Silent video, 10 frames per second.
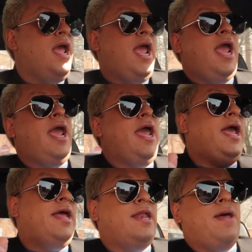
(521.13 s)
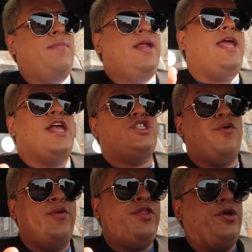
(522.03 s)
and I'm gonna catch
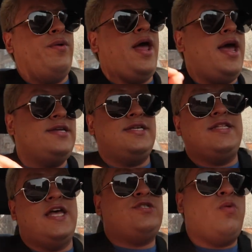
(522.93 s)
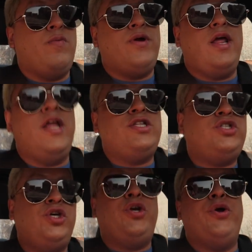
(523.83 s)
up with you guys and that's what we're gonna
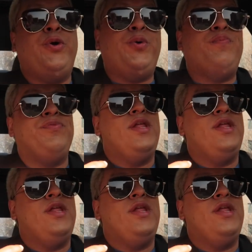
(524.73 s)
do